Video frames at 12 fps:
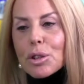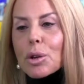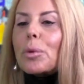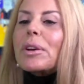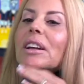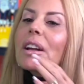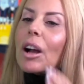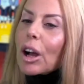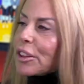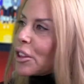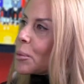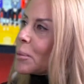so we could
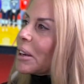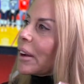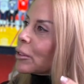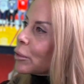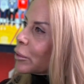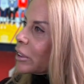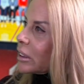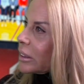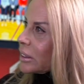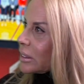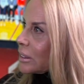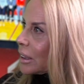guide them and have a
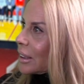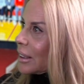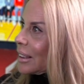realistic.